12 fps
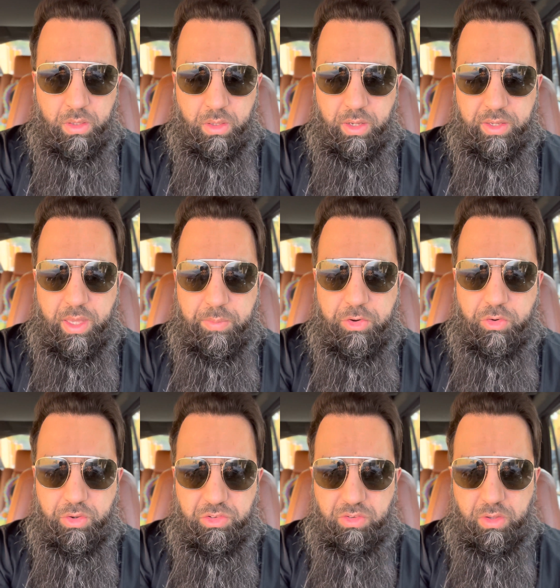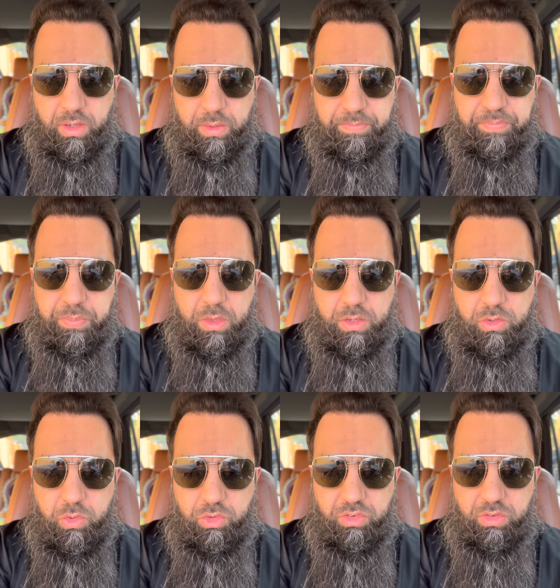I came across um, a
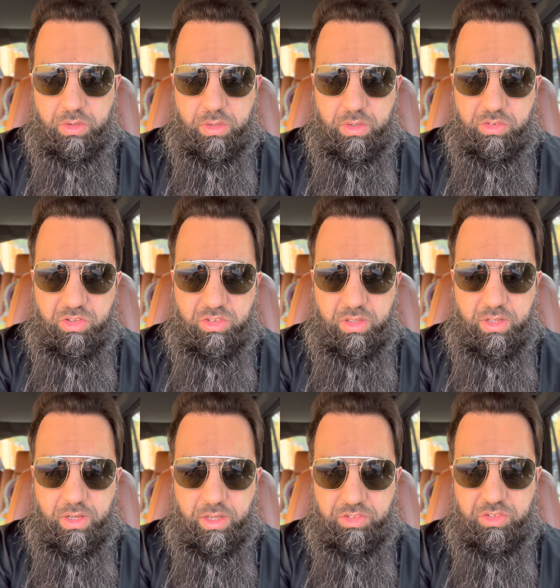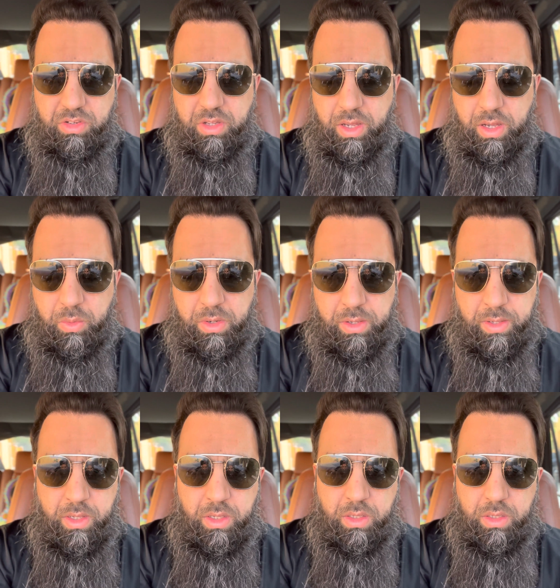news just in the last hour
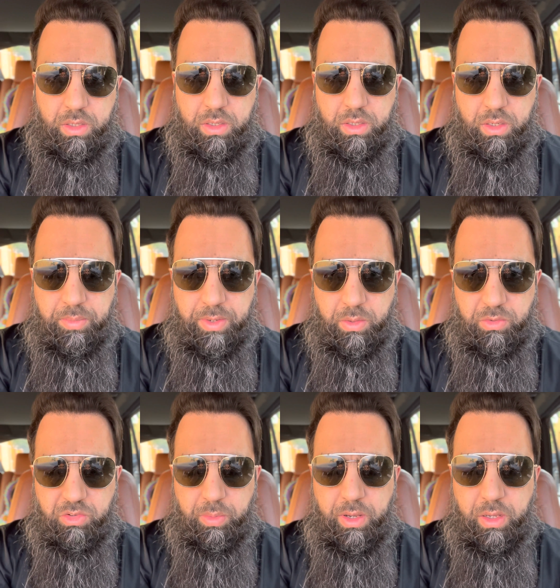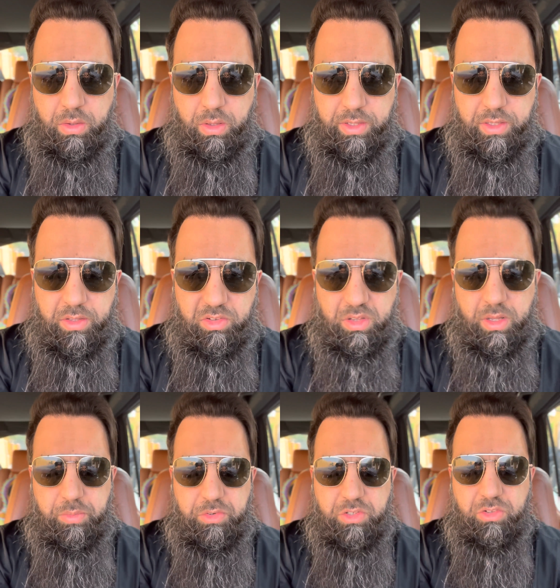uh, about, subhanAllah, another
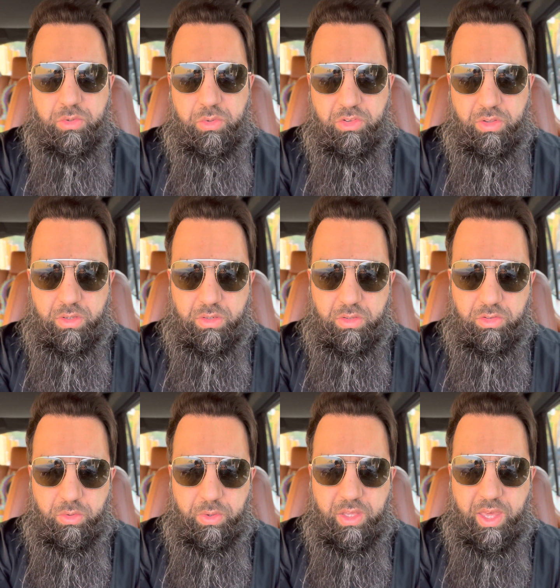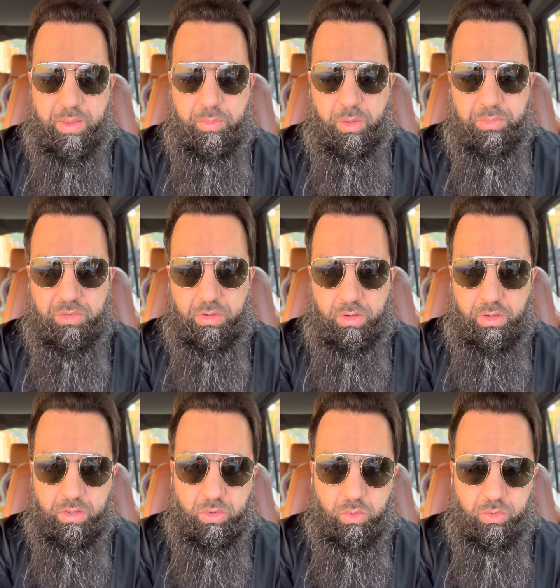celebrity suicide. So a K-pop star
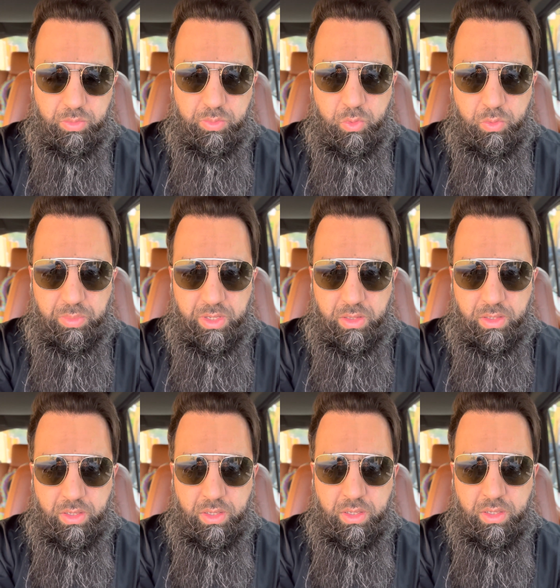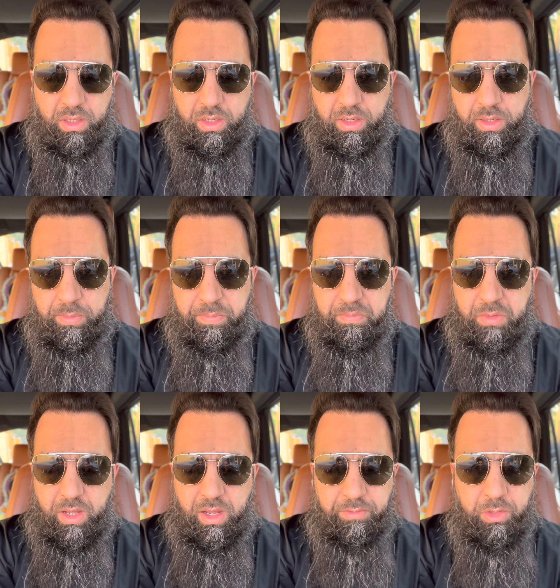called Moonbin. Um,
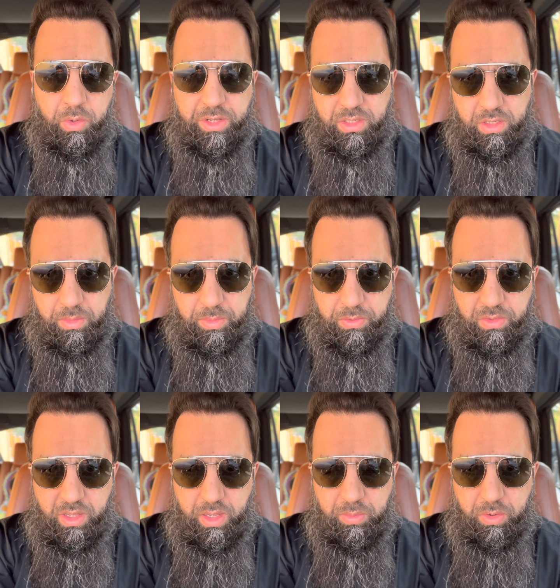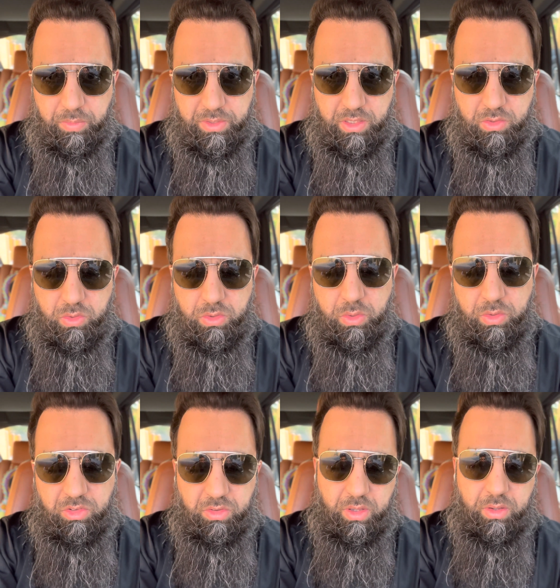I have no idea about K-pop, but I do know
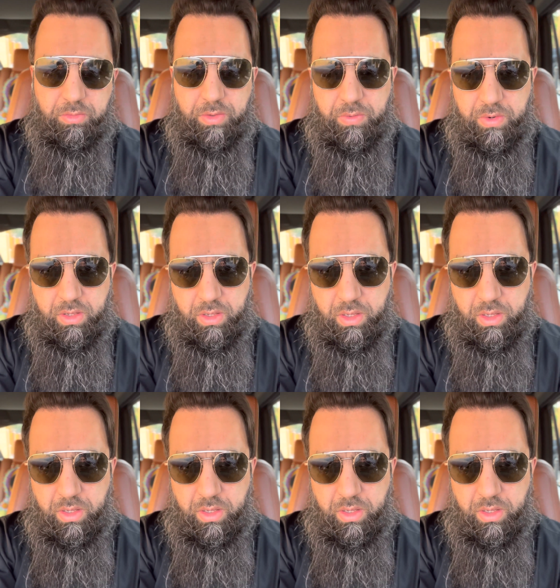it's uh, very